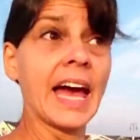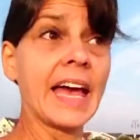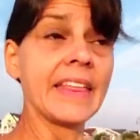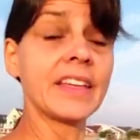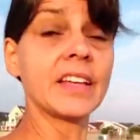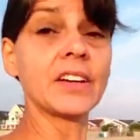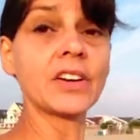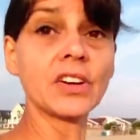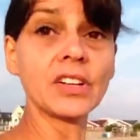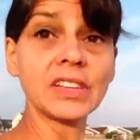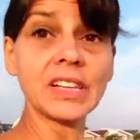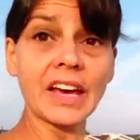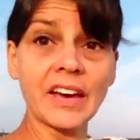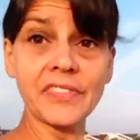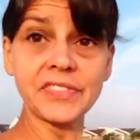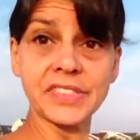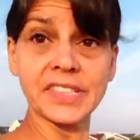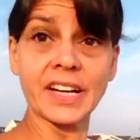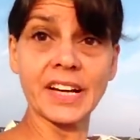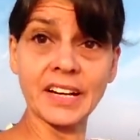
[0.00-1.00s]
And then our
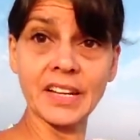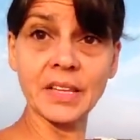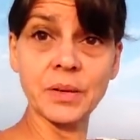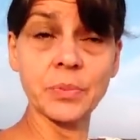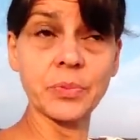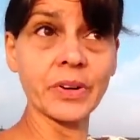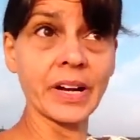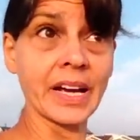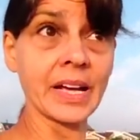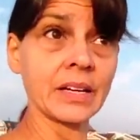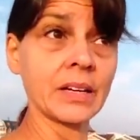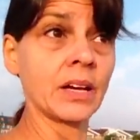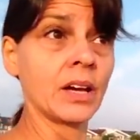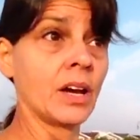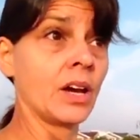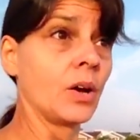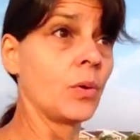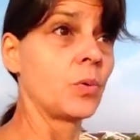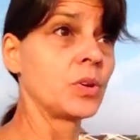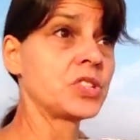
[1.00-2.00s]
left side of the brain,
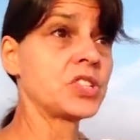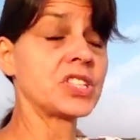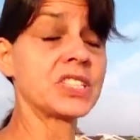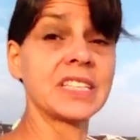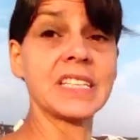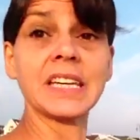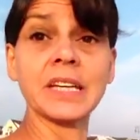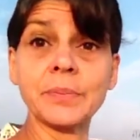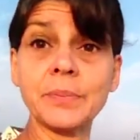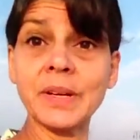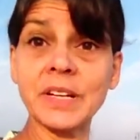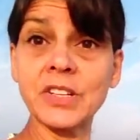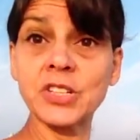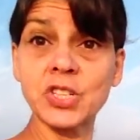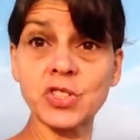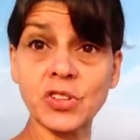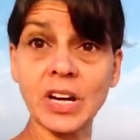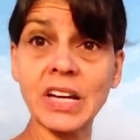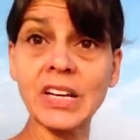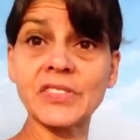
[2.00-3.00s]
which is the
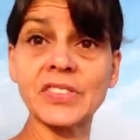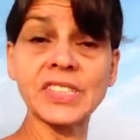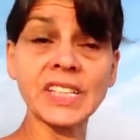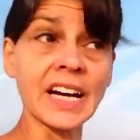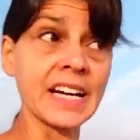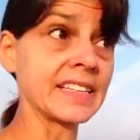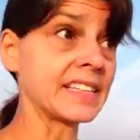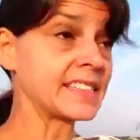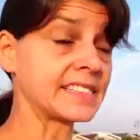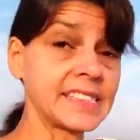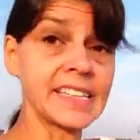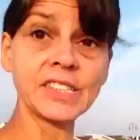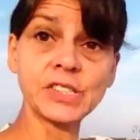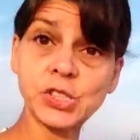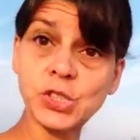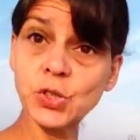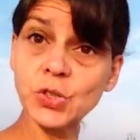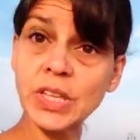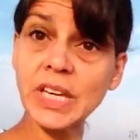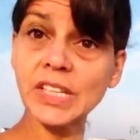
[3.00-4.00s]
administrative side that says,
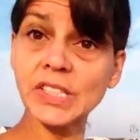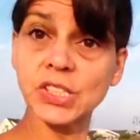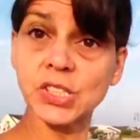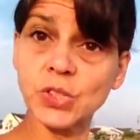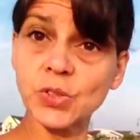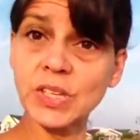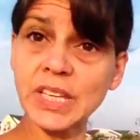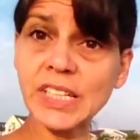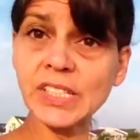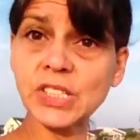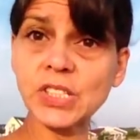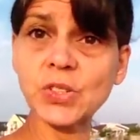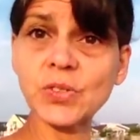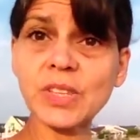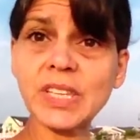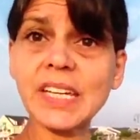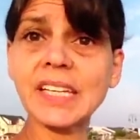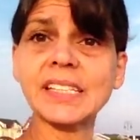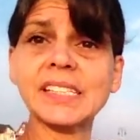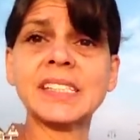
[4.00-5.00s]
do this, do this,
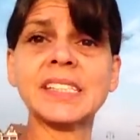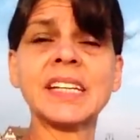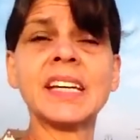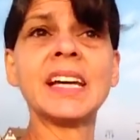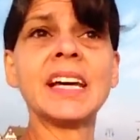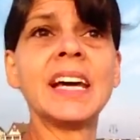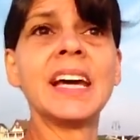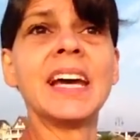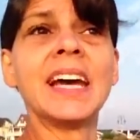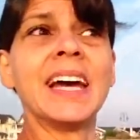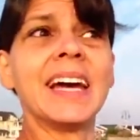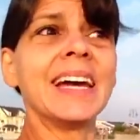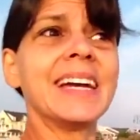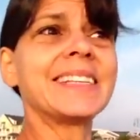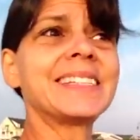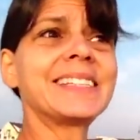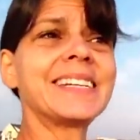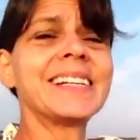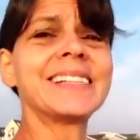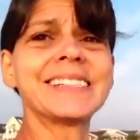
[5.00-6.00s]
do this.
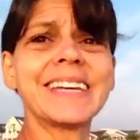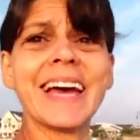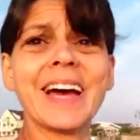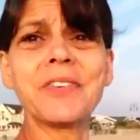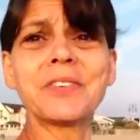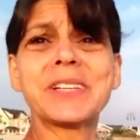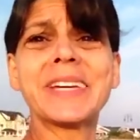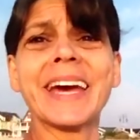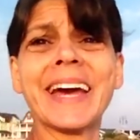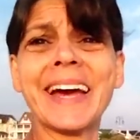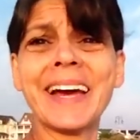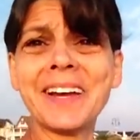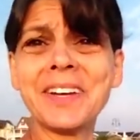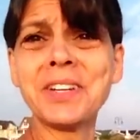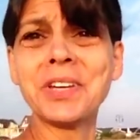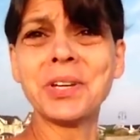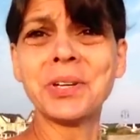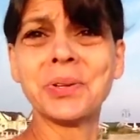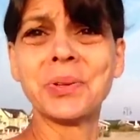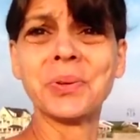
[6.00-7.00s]
It says, how
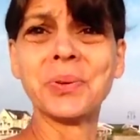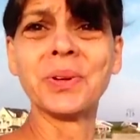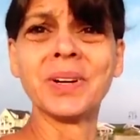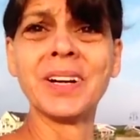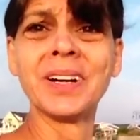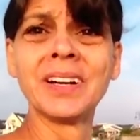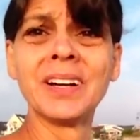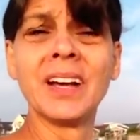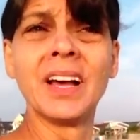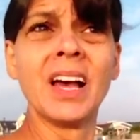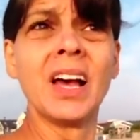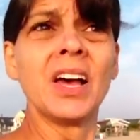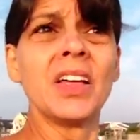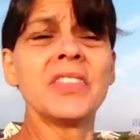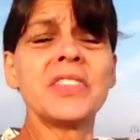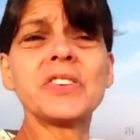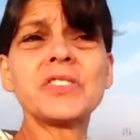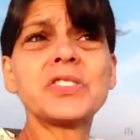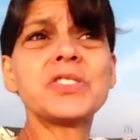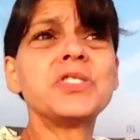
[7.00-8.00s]
can you?
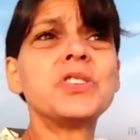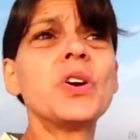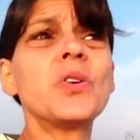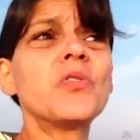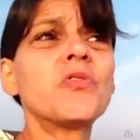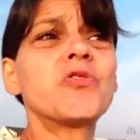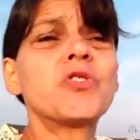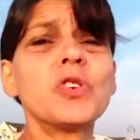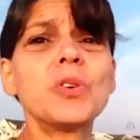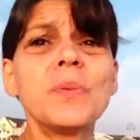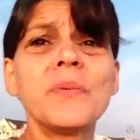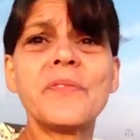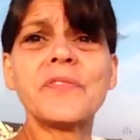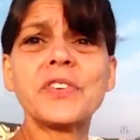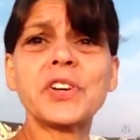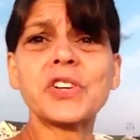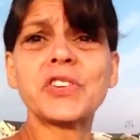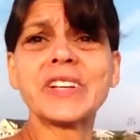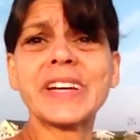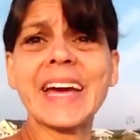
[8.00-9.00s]
There's no room
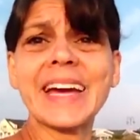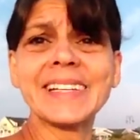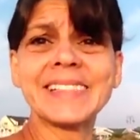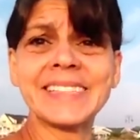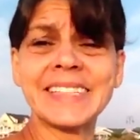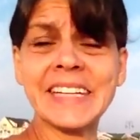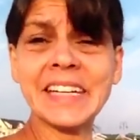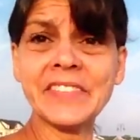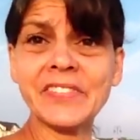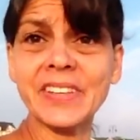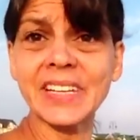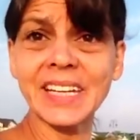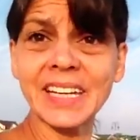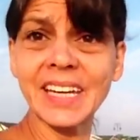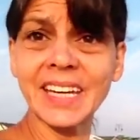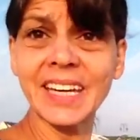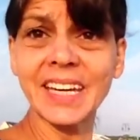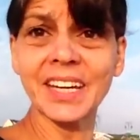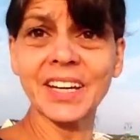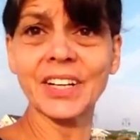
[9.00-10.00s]
for
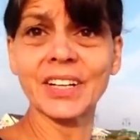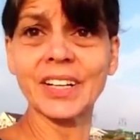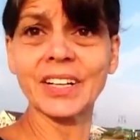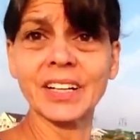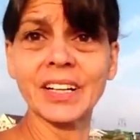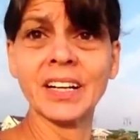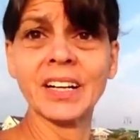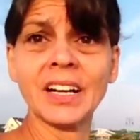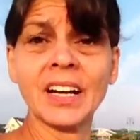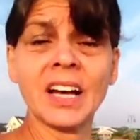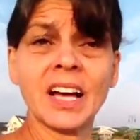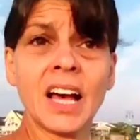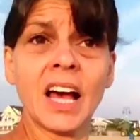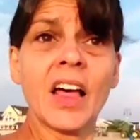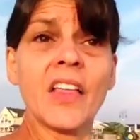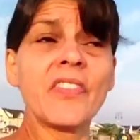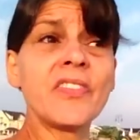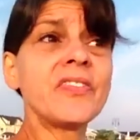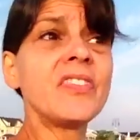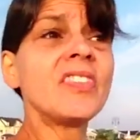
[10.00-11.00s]
creativity here.
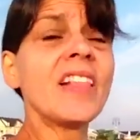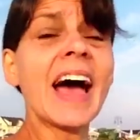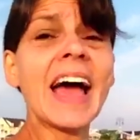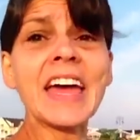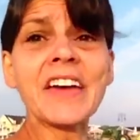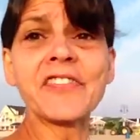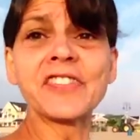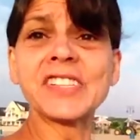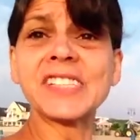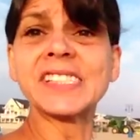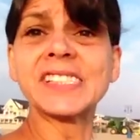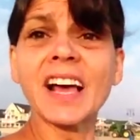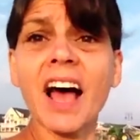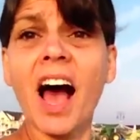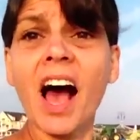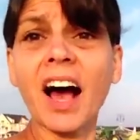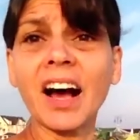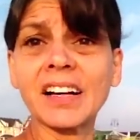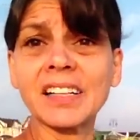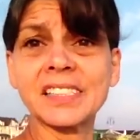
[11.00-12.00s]
Life
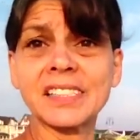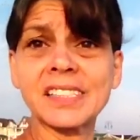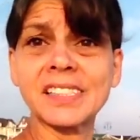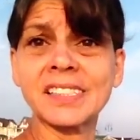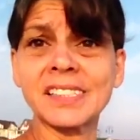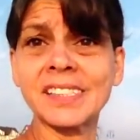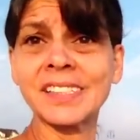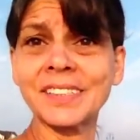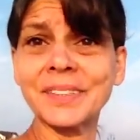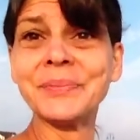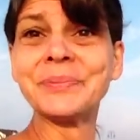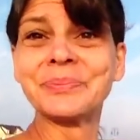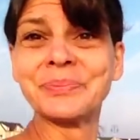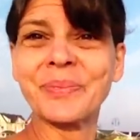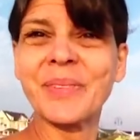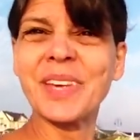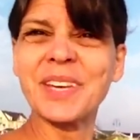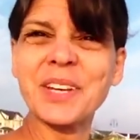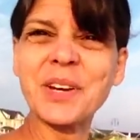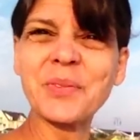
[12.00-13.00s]
sucks.
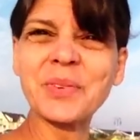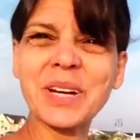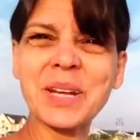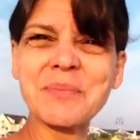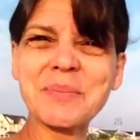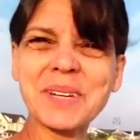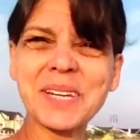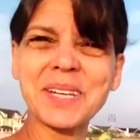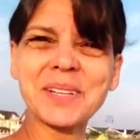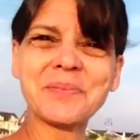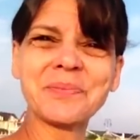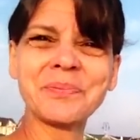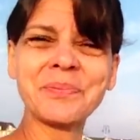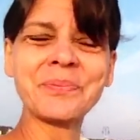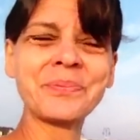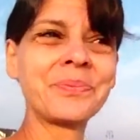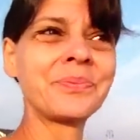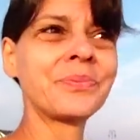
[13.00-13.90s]
You know what I mean?